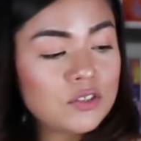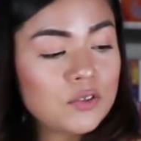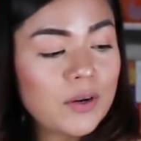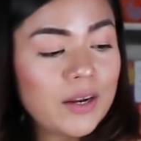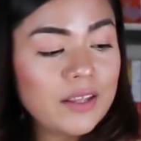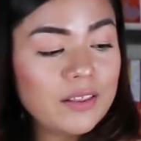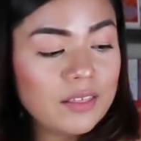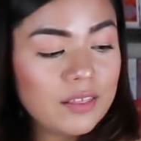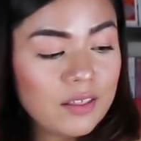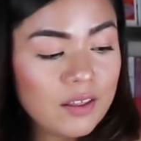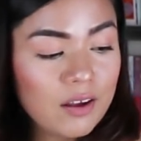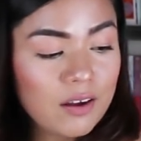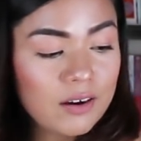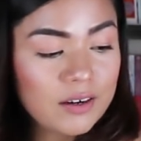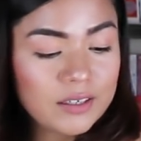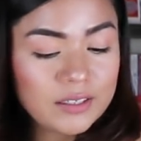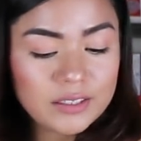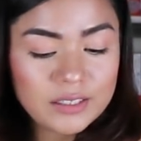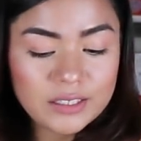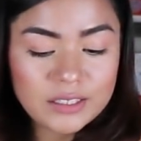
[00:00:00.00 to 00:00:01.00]
strength
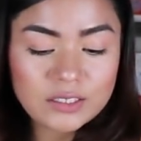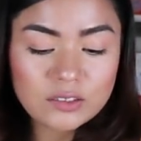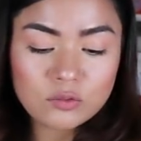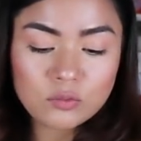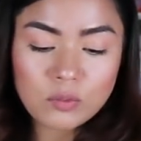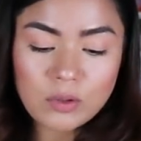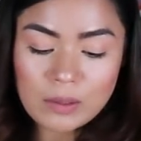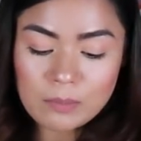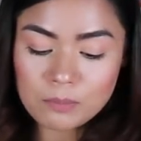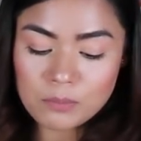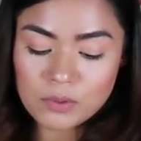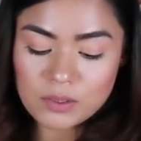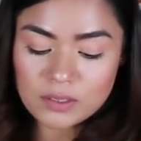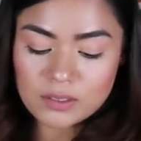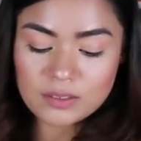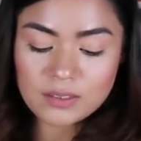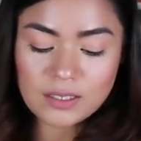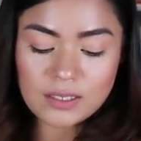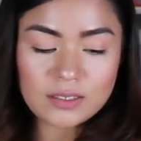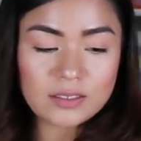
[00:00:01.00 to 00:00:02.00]
card is
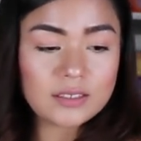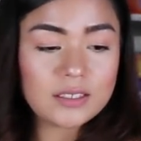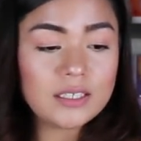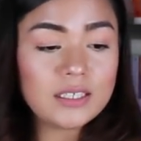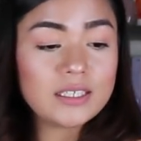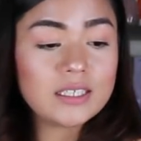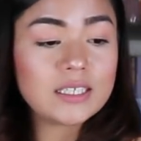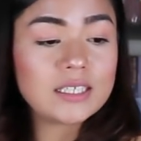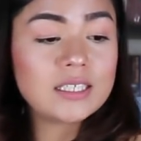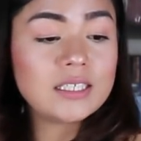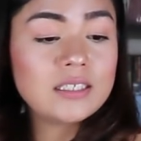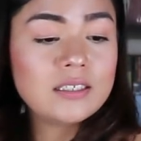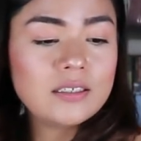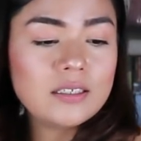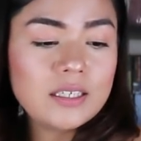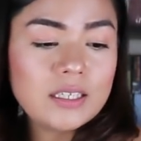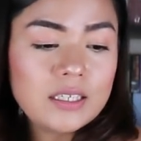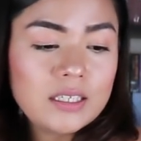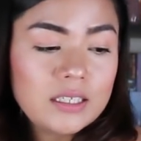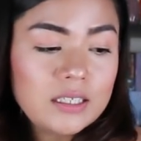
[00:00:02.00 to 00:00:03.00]
representing a
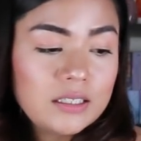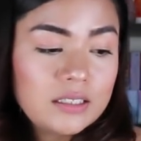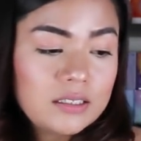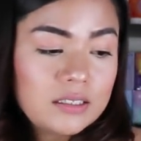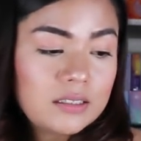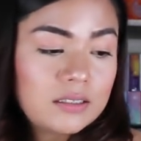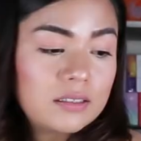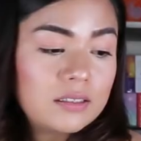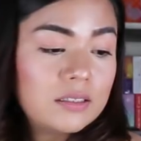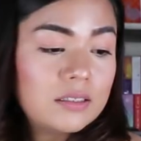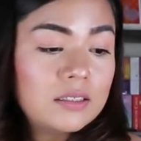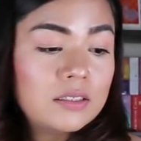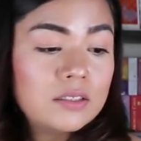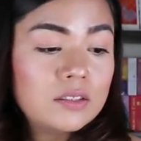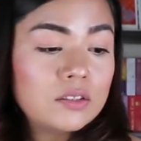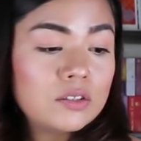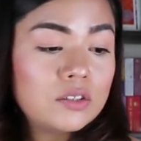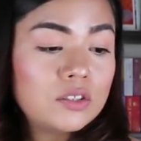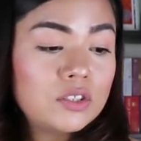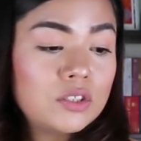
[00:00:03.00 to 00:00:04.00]
need
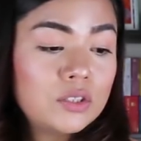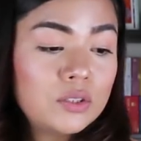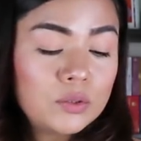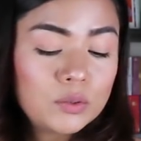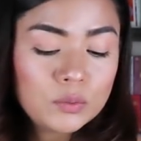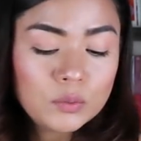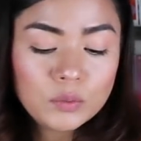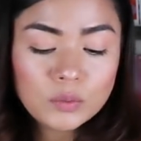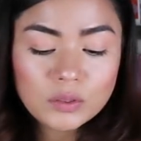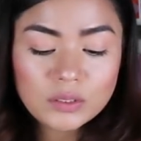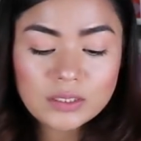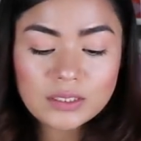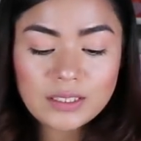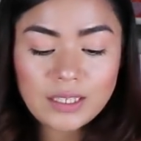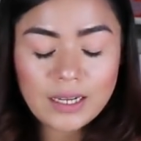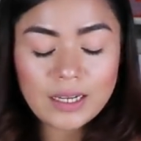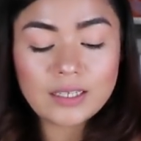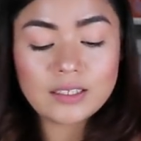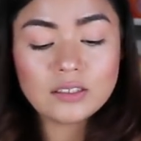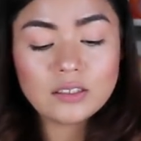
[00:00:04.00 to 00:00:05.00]
to
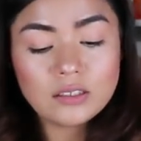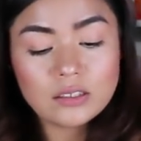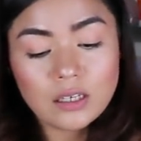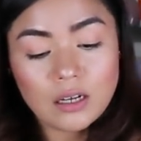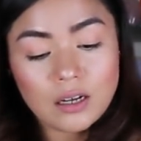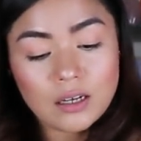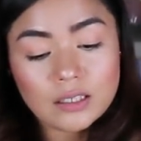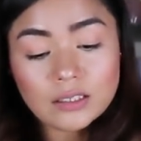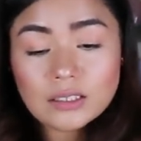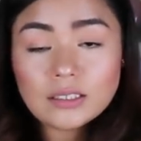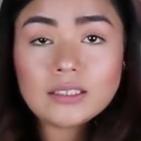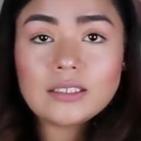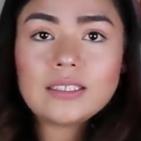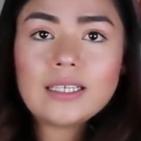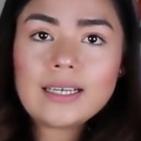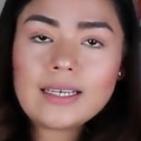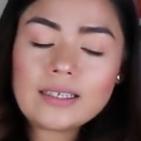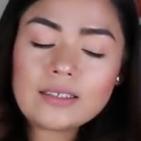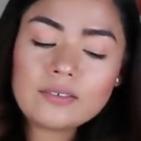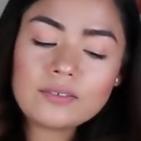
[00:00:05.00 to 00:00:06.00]
stand tall,
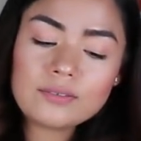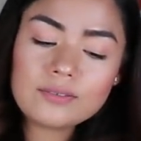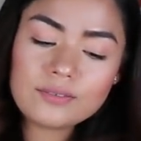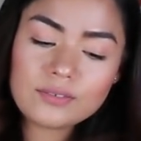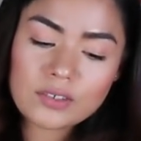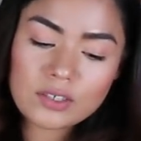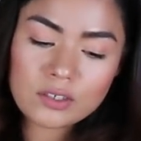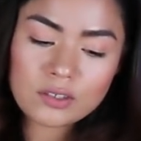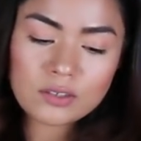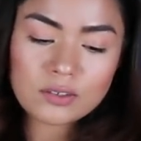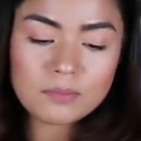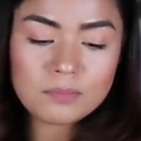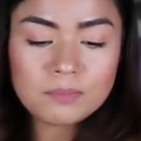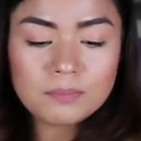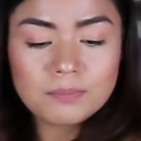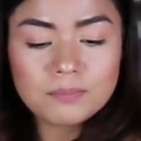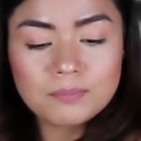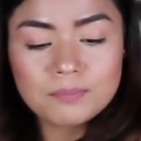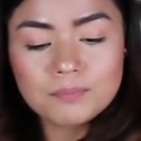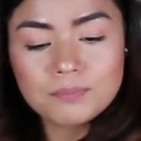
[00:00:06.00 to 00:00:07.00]
stand firm.